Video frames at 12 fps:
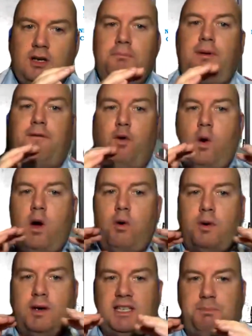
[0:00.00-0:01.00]
before I
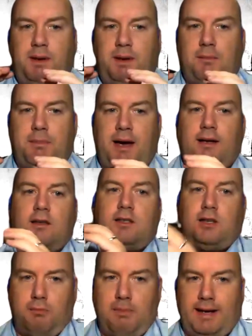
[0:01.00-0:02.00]
want to speak about
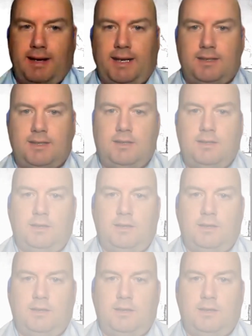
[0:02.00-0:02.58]
sole mandates.